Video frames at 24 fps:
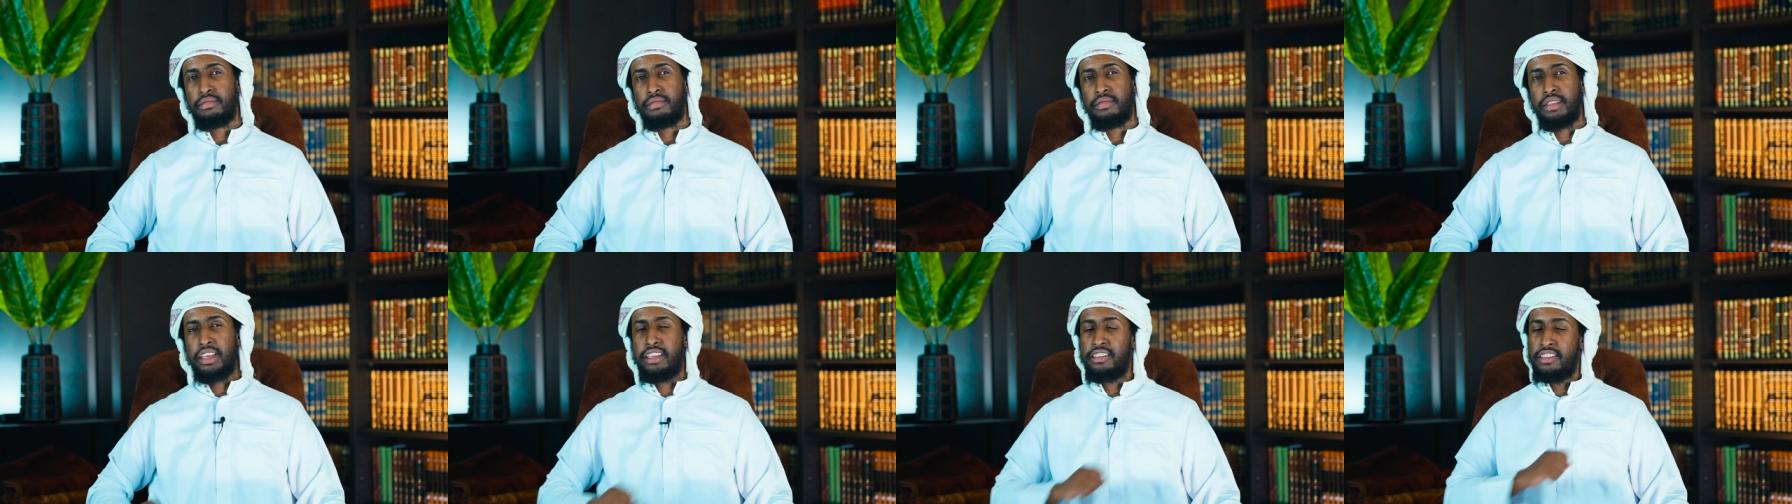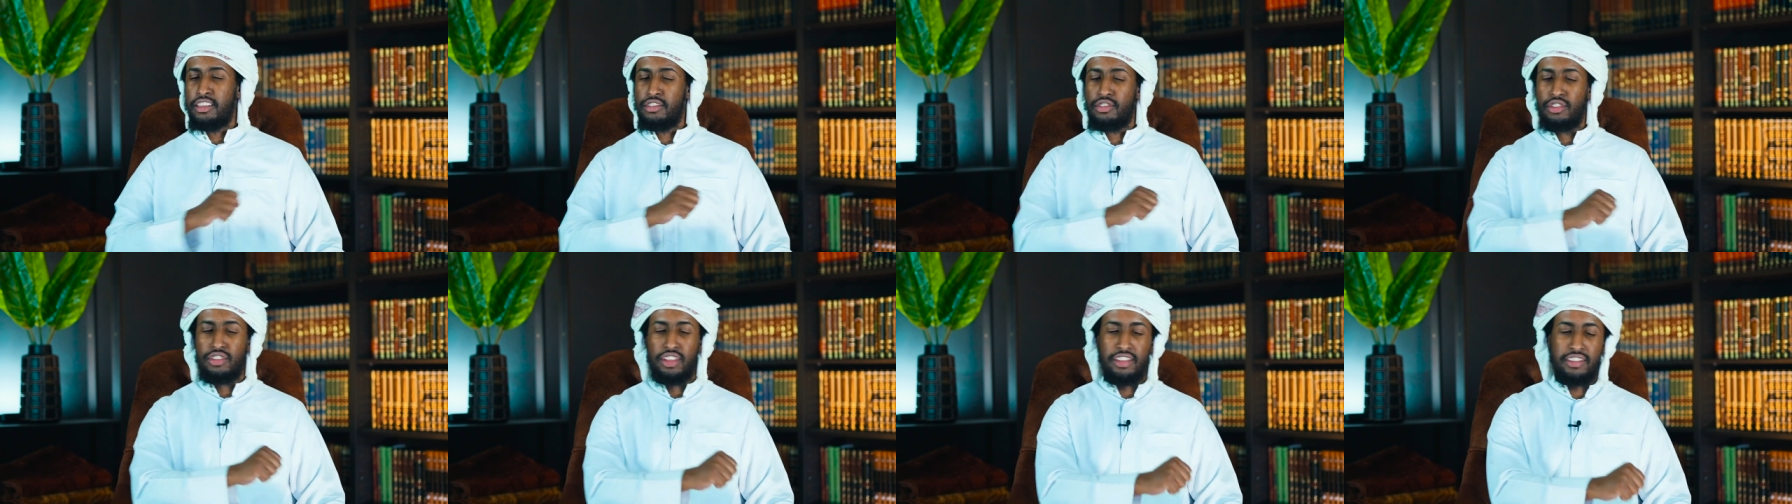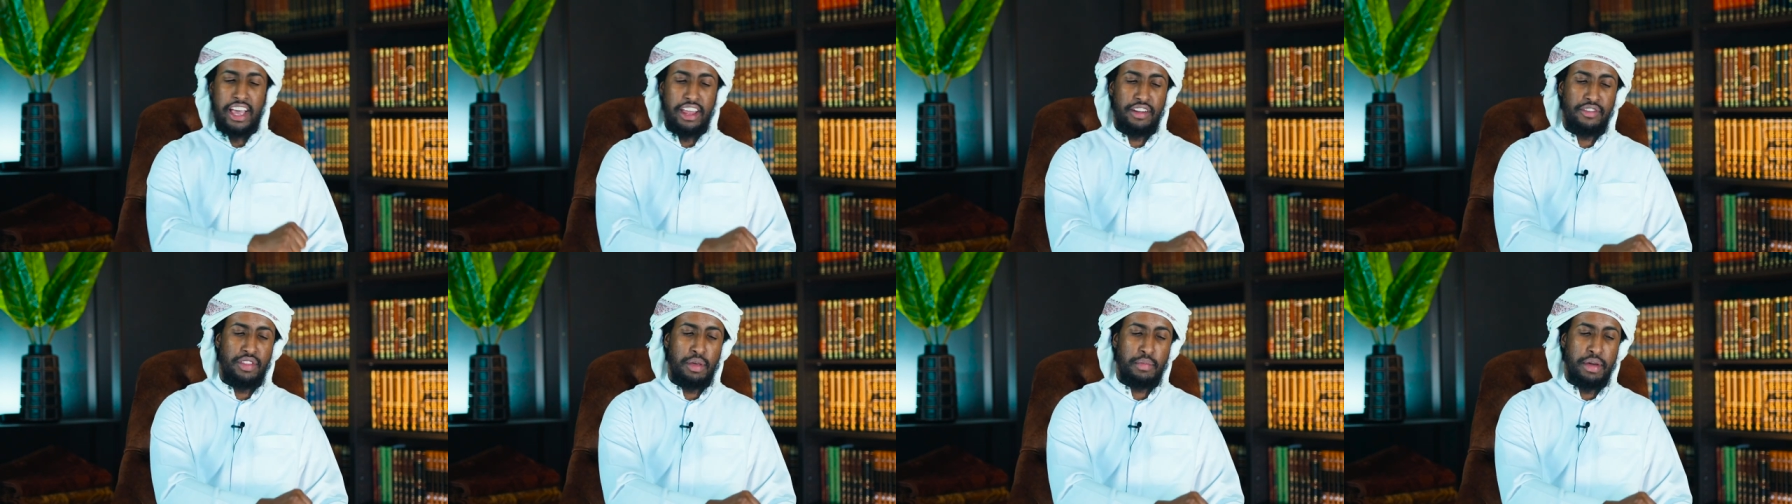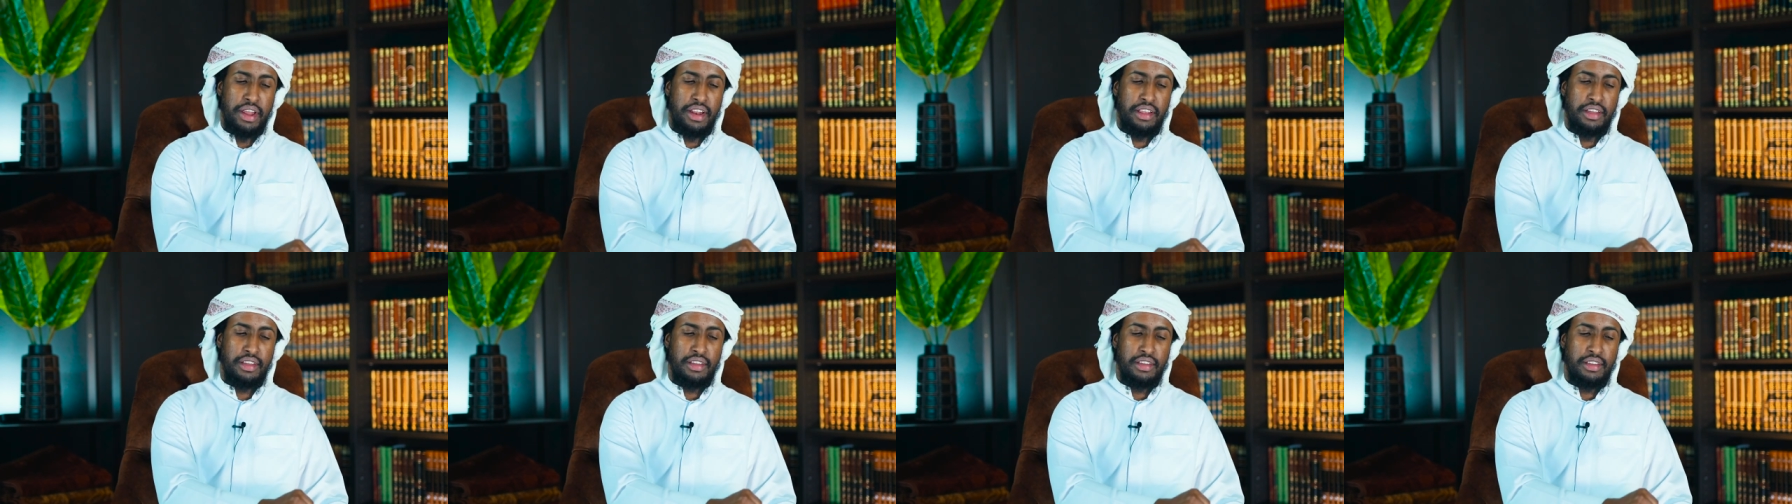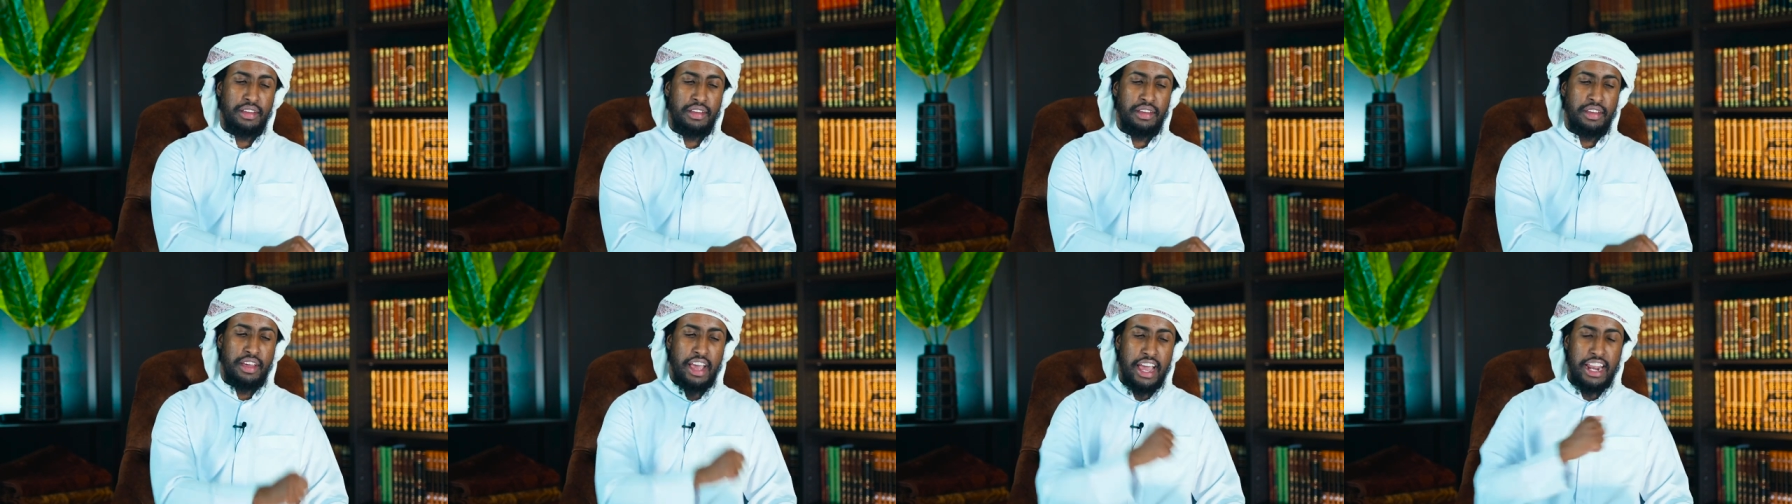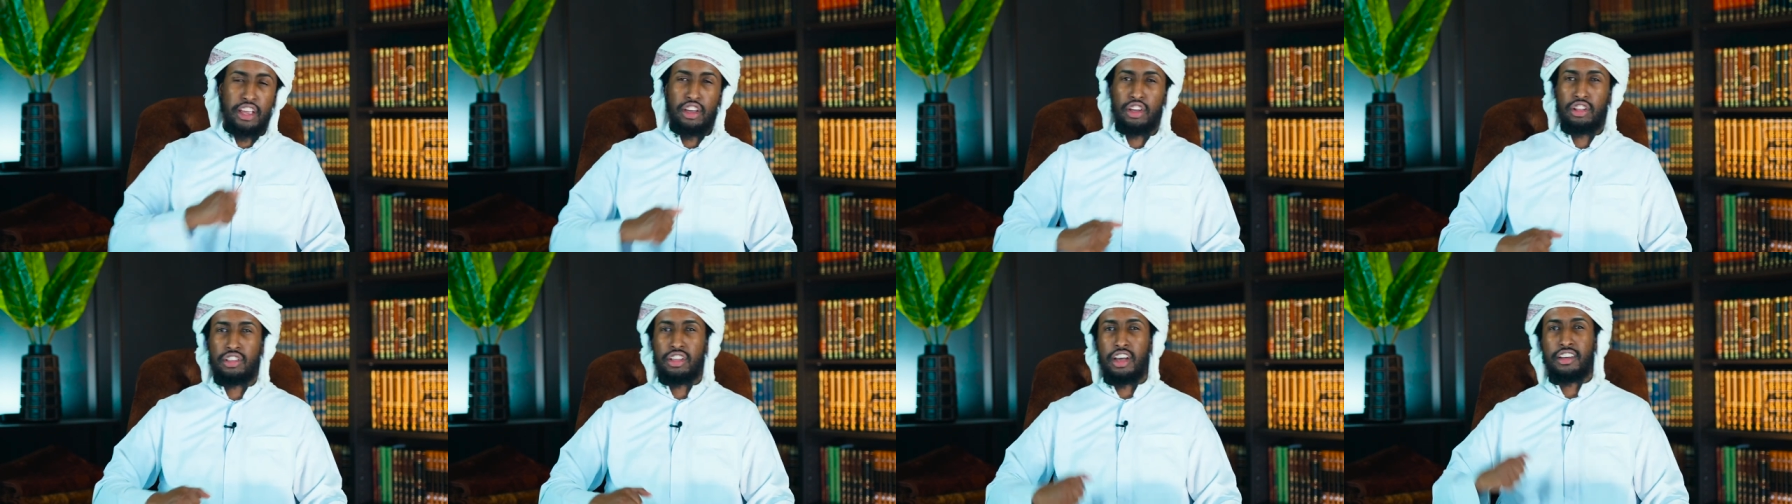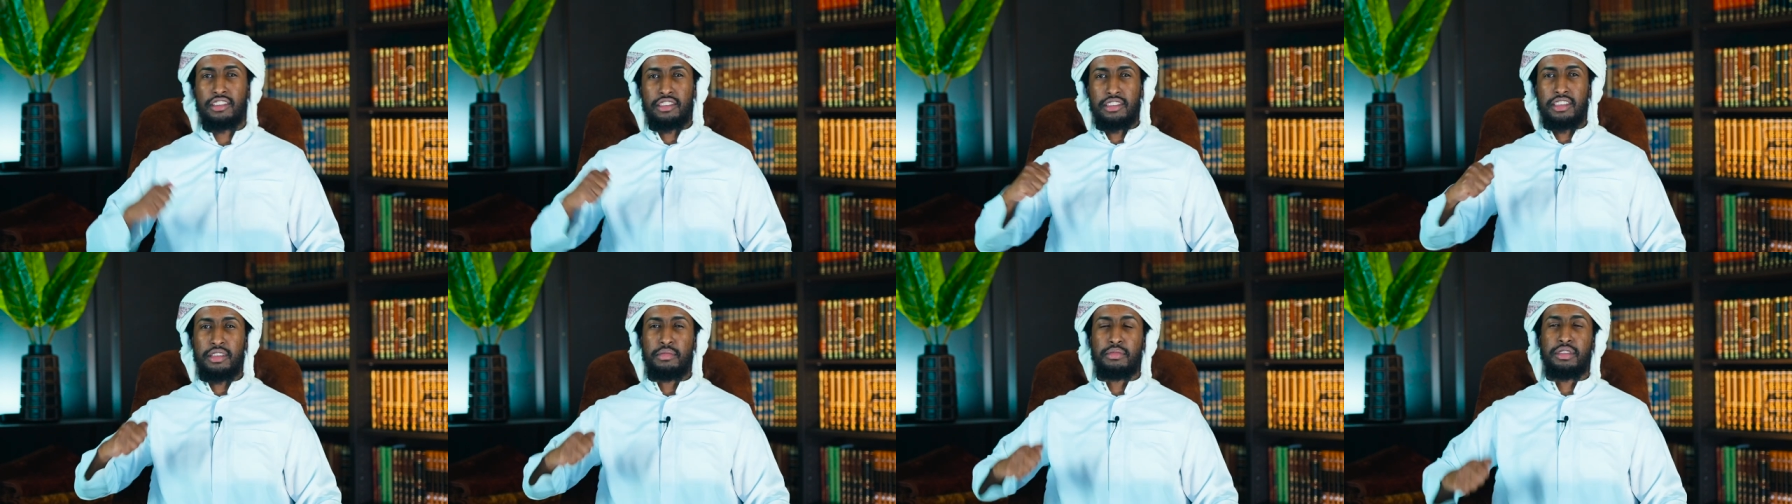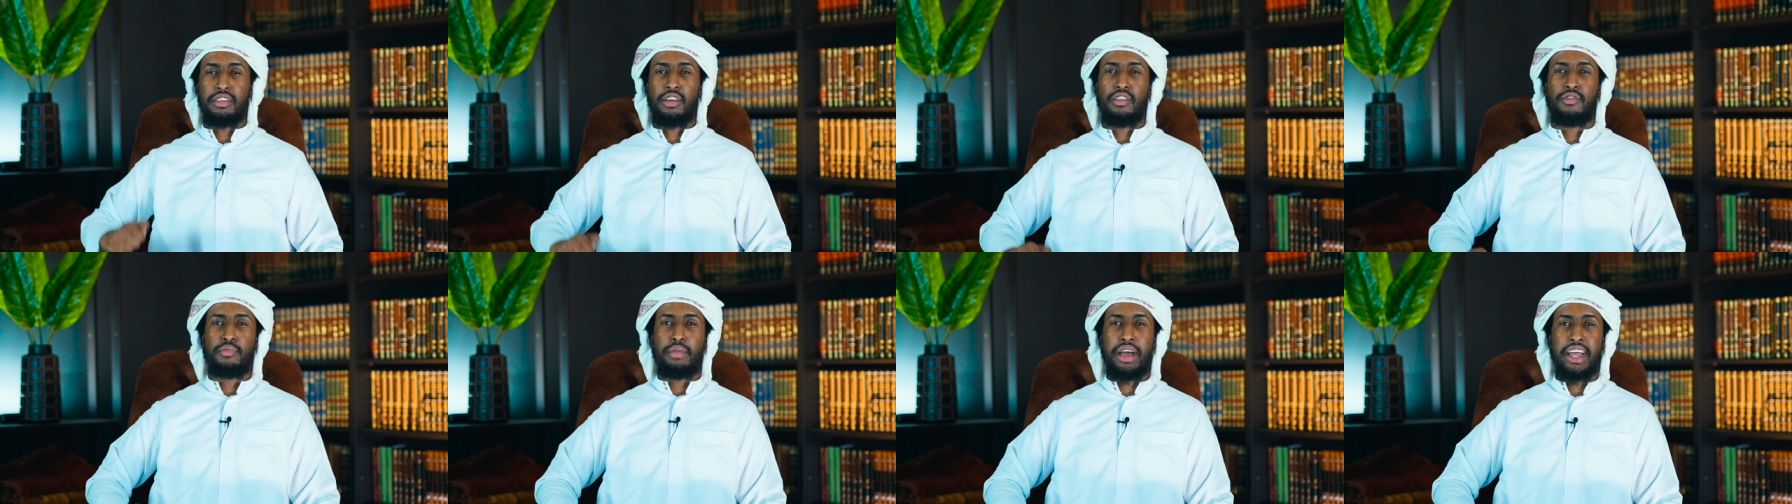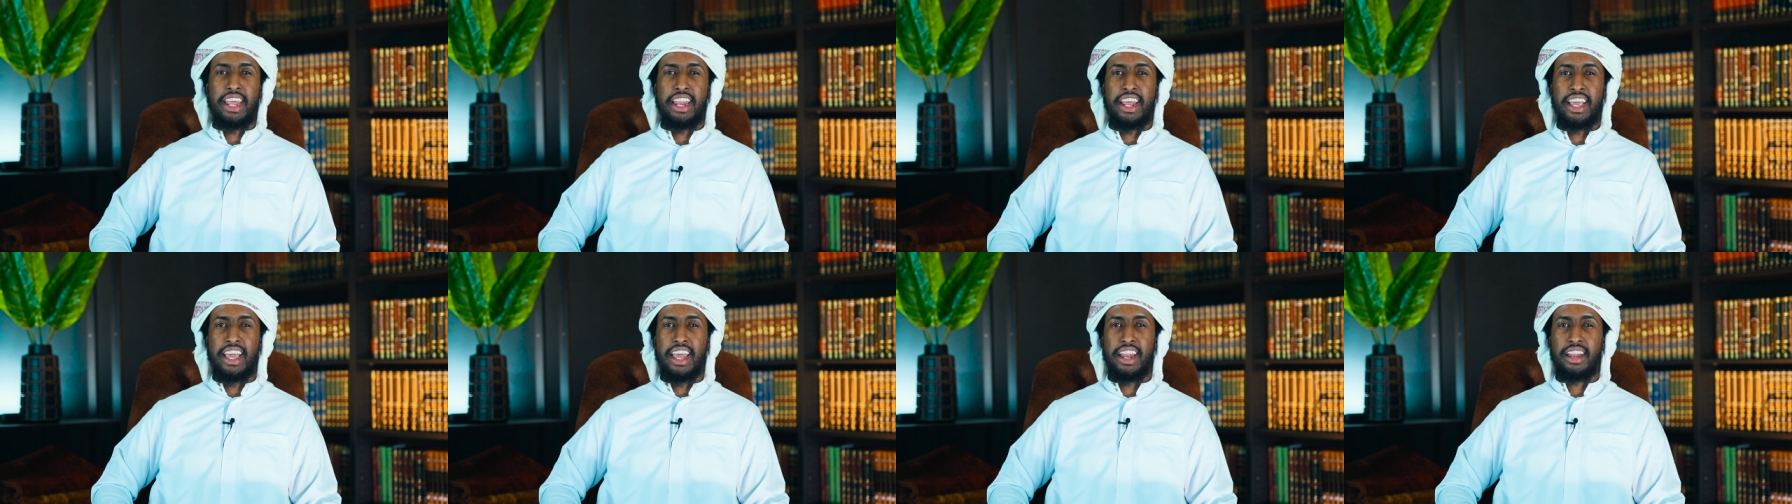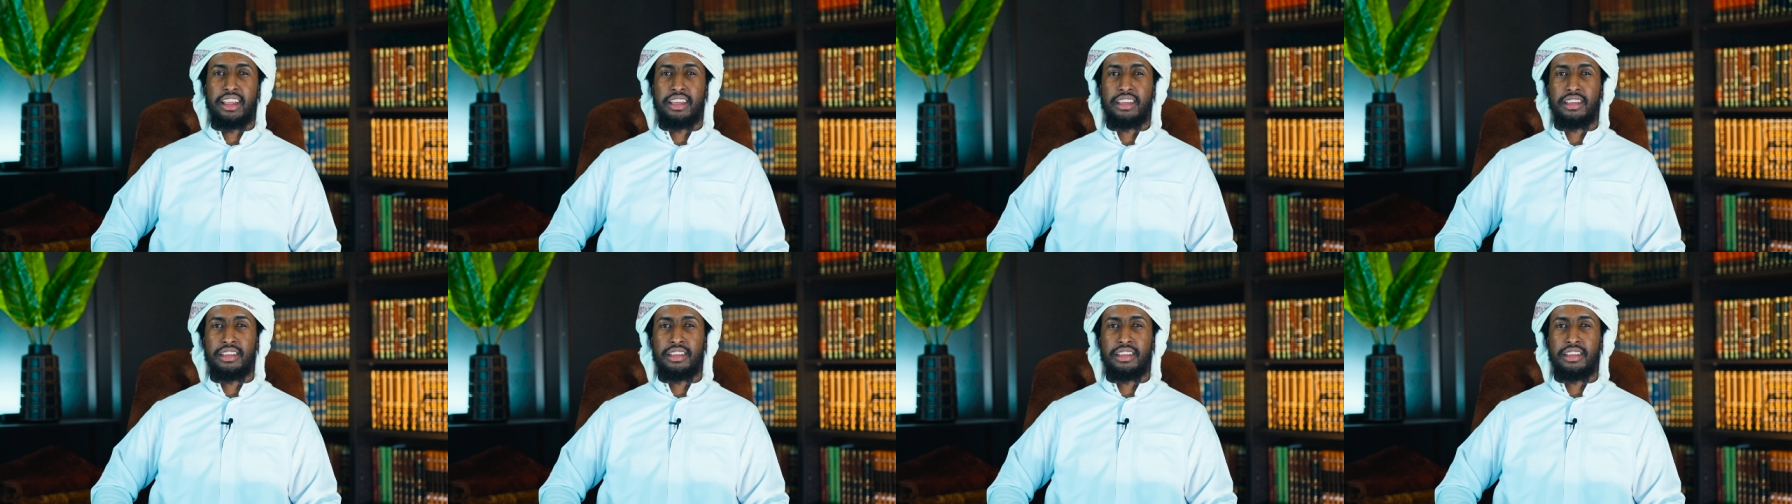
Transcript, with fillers: He sits on the side of the bed and he tucks himself back in again.